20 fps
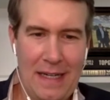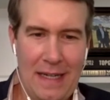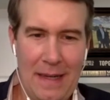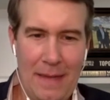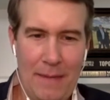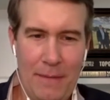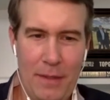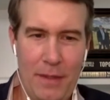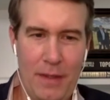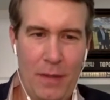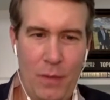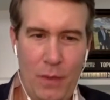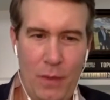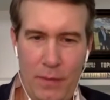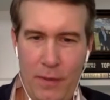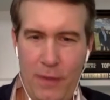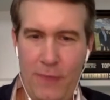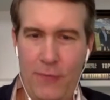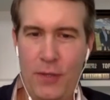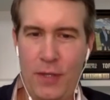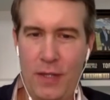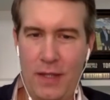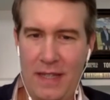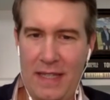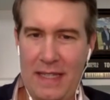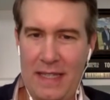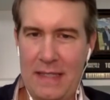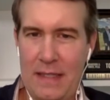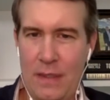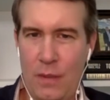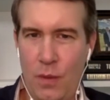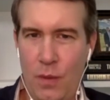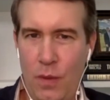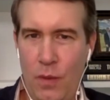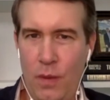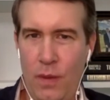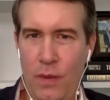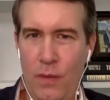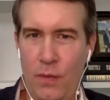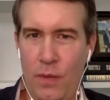you know, then we moved to Atlanta, where
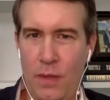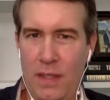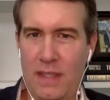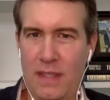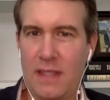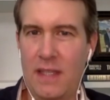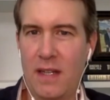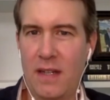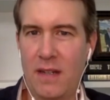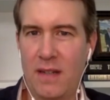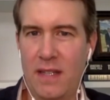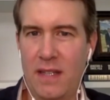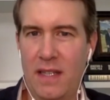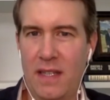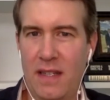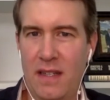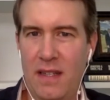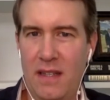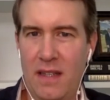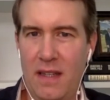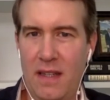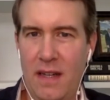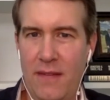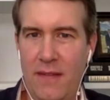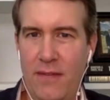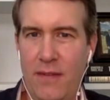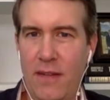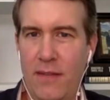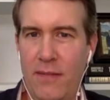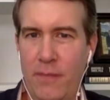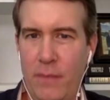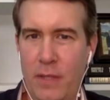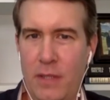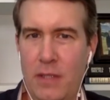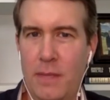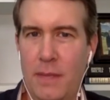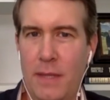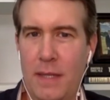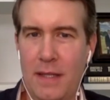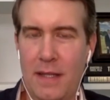we really settled in, and I've lived most
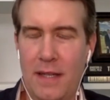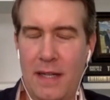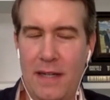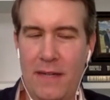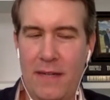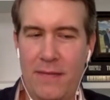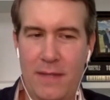of my life,